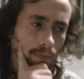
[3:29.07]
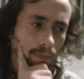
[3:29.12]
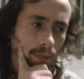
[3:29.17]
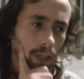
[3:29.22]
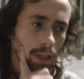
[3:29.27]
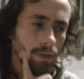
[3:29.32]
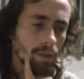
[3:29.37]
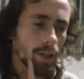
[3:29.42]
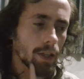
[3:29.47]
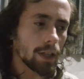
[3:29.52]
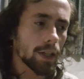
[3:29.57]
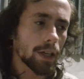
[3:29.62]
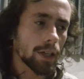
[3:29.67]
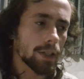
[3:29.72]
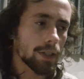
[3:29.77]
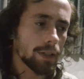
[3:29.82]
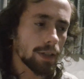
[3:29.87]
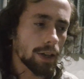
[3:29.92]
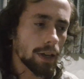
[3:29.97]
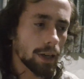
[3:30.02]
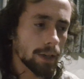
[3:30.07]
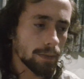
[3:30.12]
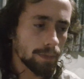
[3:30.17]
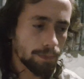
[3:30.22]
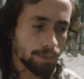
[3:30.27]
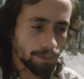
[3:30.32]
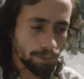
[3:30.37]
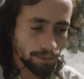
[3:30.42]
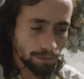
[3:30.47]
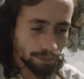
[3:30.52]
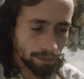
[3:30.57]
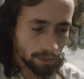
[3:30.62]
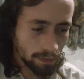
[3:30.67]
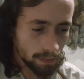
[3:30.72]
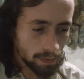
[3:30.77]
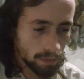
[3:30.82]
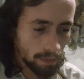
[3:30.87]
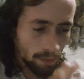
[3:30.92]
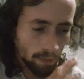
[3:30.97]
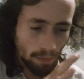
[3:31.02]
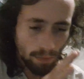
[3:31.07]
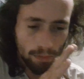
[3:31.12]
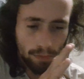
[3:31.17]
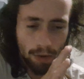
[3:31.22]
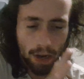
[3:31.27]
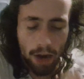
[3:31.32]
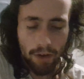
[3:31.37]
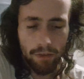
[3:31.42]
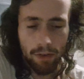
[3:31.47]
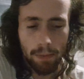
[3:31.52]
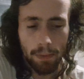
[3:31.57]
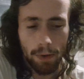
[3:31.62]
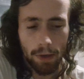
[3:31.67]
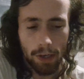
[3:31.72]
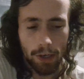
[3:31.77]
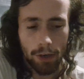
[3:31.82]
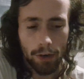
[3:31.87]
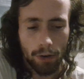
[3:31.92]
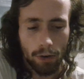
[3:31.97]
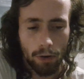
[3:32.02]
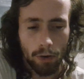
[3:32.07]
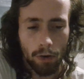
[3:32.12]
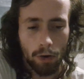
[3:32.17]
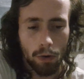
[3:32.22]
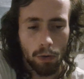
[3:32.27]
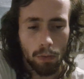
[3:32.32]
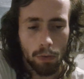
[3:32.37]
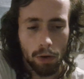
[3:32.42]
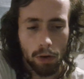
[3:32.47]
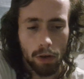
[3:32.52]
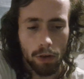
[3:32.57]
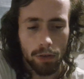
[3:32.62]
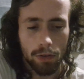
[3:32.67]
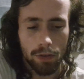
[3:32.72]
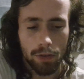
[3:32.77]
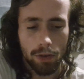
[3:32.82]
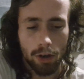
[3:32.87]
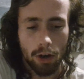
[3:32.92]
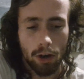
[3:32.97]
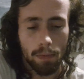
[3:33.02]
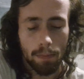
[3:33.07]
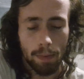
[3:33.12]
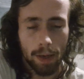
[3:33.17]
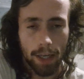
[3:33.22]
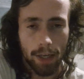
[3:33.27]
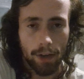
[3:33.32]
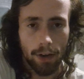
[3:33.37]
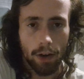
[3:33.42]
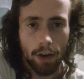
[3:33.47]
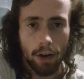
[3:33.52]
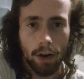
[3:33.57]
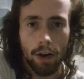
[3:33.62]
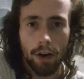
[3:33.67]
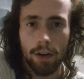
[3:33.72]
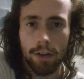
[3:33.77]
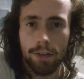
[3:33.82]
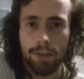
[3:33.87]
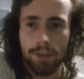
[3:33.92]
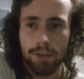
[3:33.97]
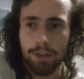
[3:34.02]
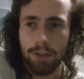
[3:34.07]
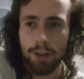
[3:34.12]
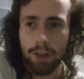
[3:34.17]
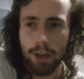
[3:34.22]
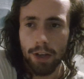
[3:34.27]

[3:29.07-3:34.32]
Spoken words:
I realized that everybody who was on my course,